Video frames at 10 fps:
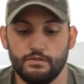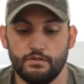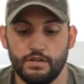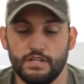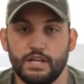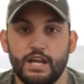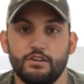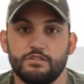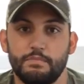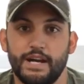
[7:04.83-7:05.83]
your
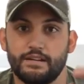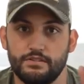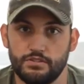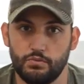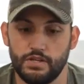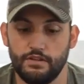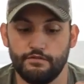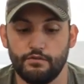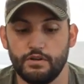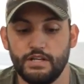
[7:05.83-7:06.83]
indicators back to 20 and
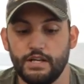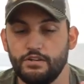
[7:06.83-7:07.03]
40,